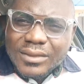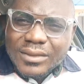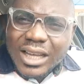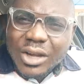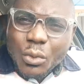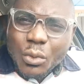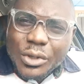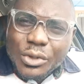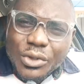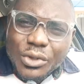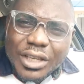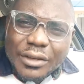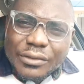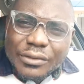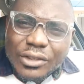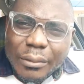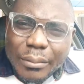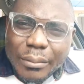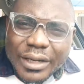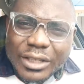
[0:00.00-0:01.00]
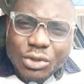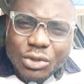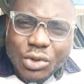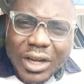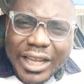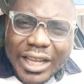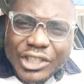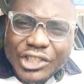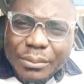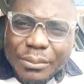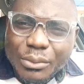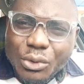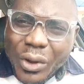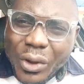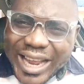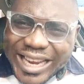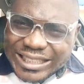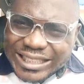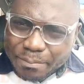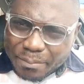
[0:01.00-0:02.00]
Then when you give somebody scholarship, you
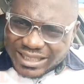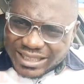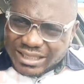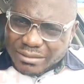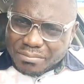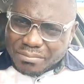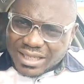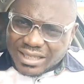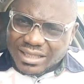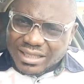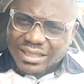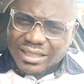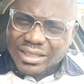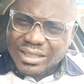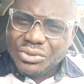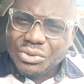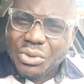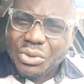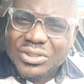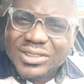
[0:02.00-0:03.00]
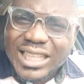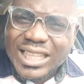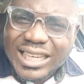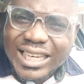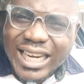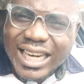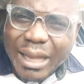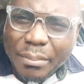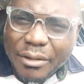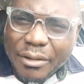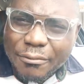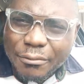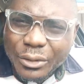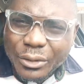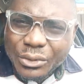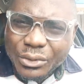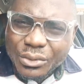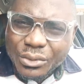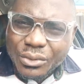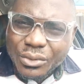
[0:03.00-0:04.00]
expect me to start clapping
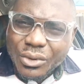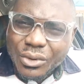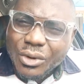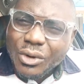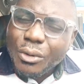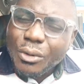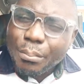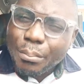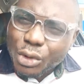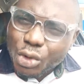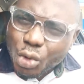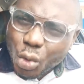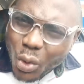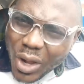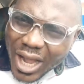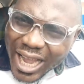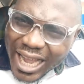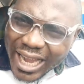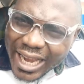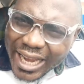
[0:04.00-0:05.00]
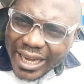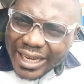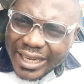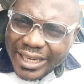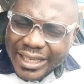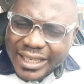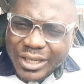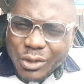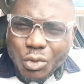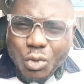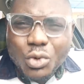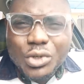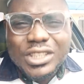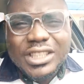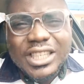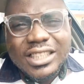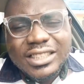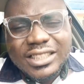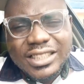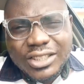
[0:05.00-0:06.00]
for you. But why? Who
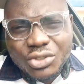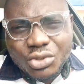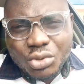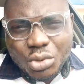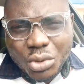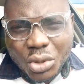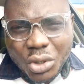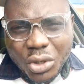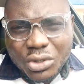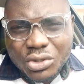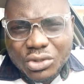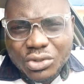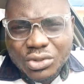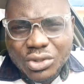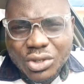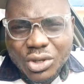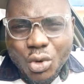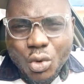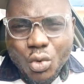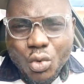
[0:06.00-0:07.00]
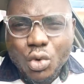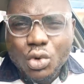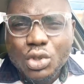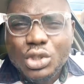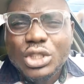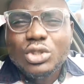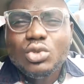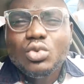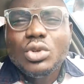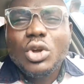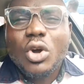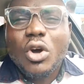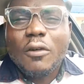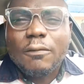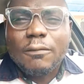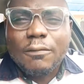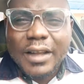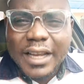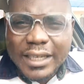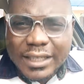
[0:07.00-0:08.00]
did this to us? Who did we
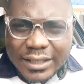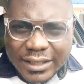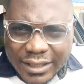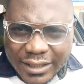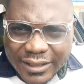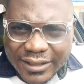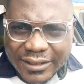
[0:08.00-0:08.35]
offend